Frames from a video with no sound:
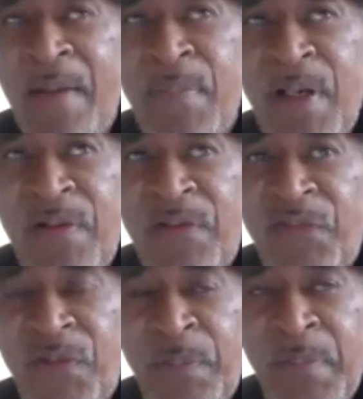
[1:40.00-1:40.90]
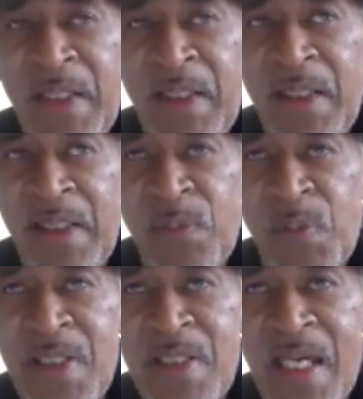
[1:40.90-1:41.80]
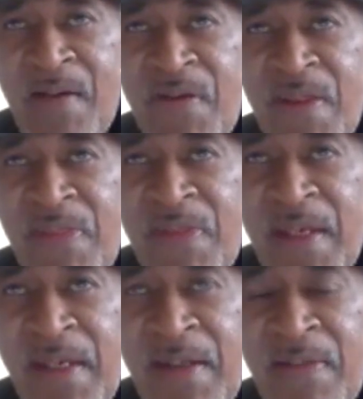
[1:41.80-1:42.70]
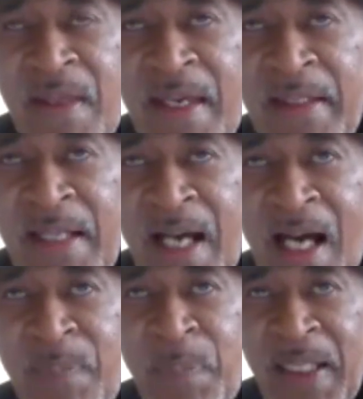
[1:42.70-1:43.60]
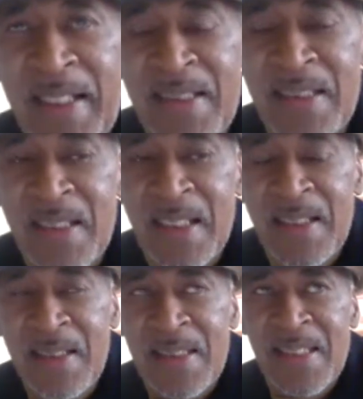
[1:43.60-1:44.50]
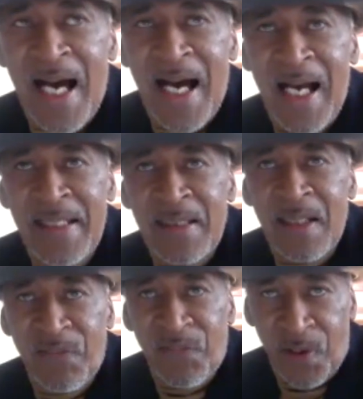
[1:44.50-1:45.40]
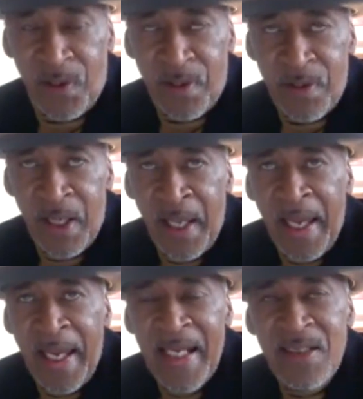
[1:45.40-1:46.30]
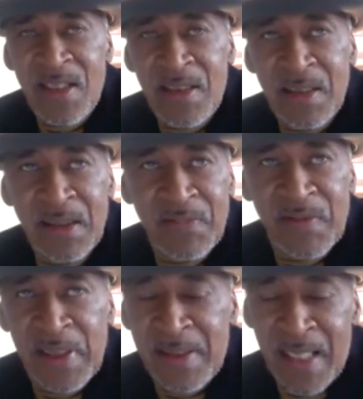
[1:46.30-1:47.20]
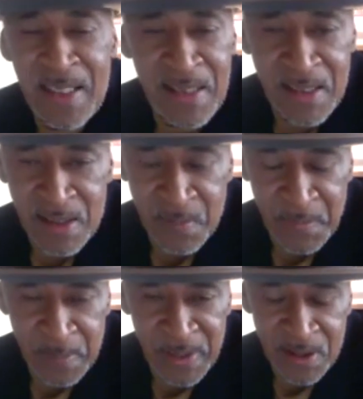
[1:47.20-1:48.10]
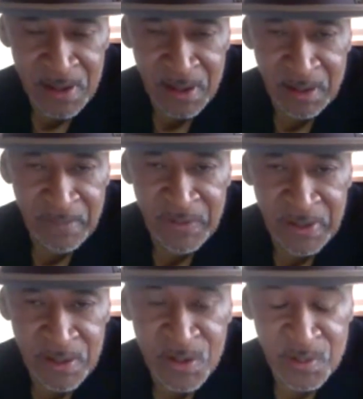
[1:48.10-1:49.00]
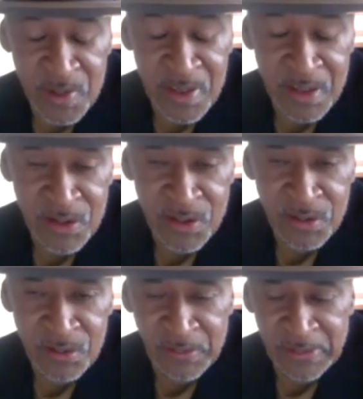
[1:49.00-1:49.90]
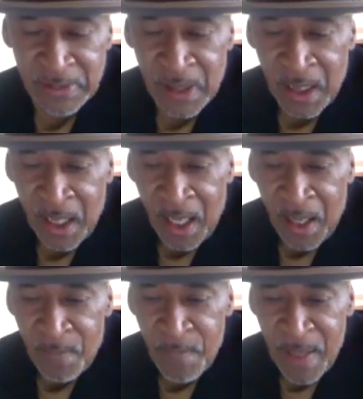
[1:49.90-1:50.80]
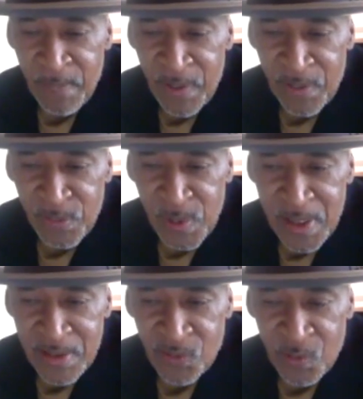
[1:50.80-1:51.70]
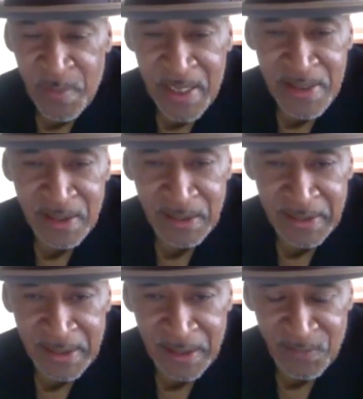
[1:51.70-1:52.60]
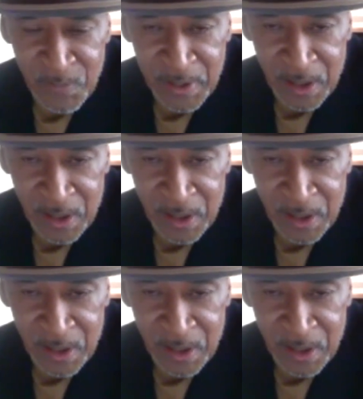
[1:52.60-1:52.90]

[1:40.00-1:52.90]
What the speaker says: mother, for me, was everything that God planted inside of her. And she delivered it not just to me, but she delivered it to her six children. My mother was romantically in love with